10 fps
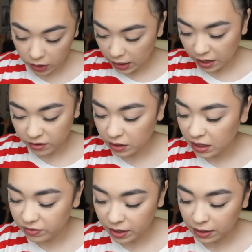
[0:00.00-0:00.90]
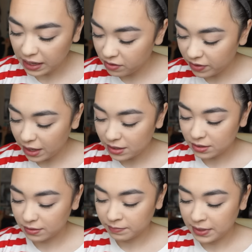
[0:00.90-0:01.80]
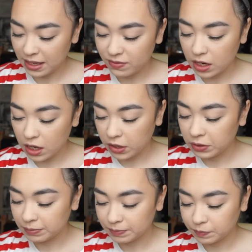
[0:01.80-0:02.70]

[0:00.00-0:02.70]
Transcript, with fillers: Okay, Caroline, leave it, leave it, leave it alone.